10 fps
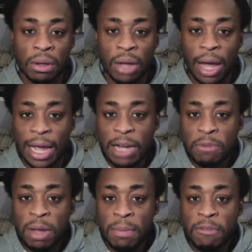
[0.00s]
It'll
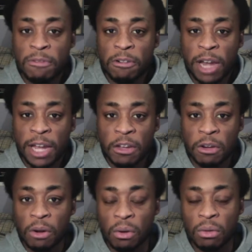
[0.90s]
make me feel like, you
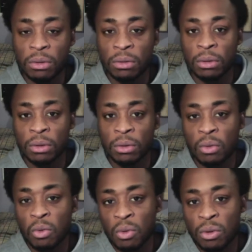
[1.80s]
know,
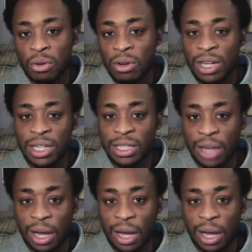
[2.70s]
look at this guy.